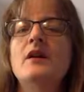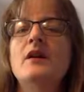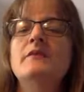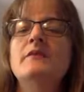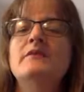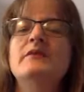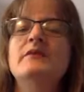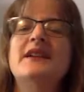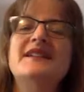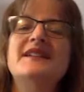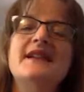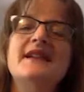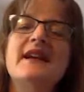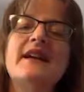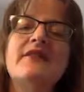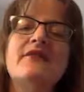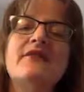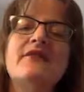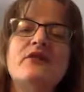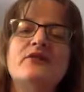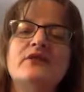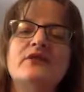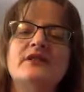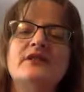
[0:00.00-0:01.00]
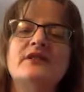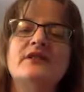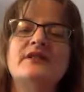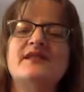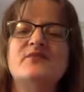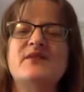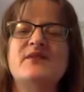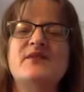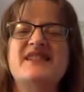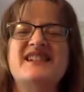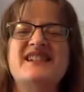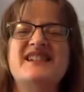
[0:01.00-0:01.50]
Let's say, though, that this
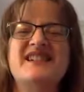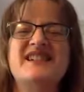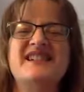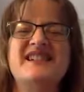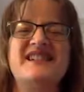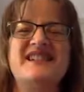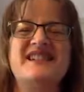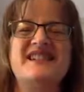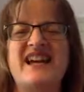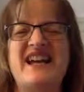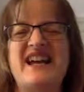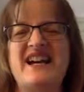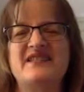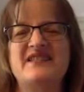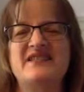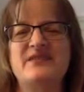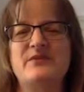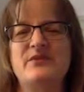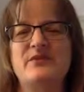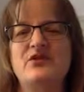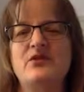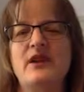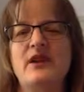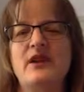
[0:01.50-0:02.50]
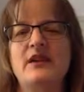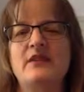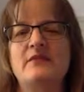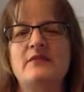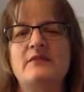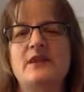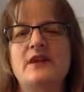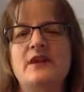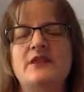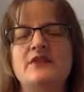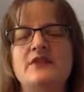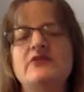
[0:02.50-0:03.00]
wasn't exactly what you had in
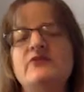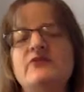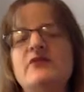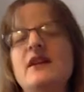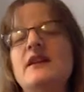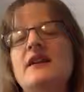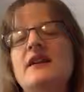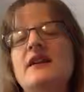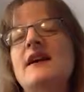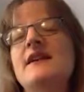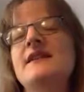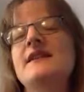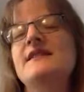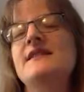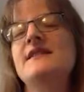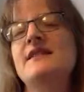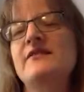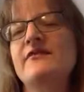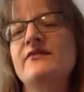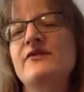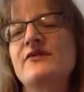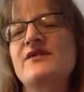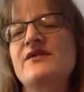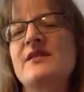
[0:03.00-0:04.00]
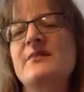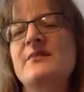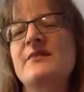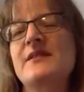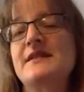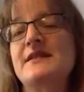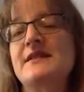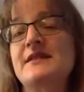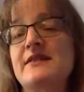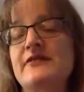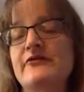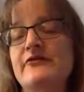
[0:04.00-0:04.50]
mind. You've got an idea for
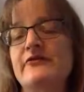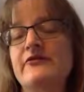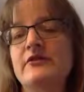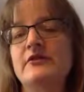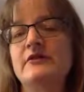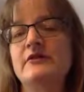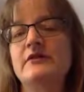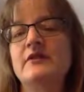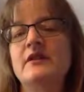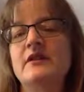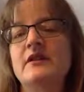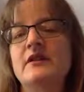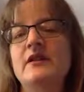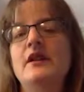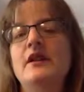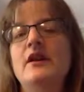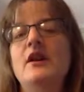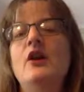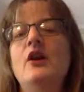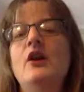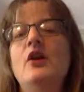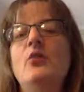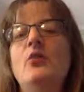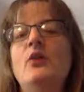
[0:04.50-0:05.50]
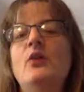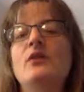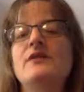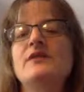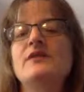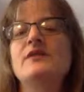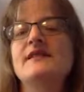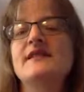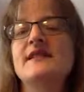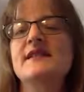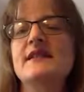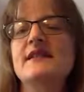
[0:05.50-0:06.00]
something different. Well,
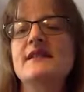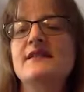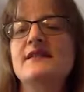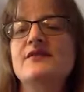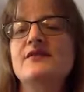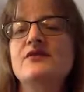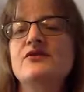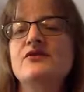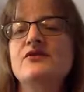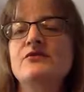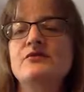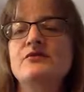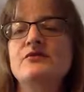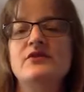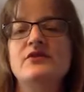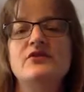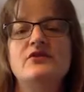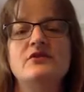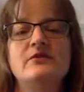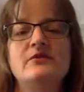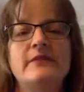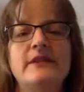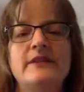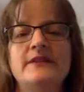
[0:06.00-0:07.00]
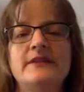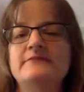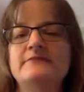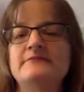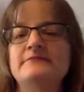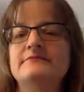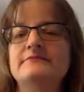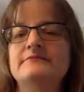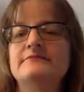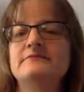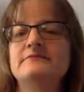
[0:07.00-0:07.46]
see this new issue button?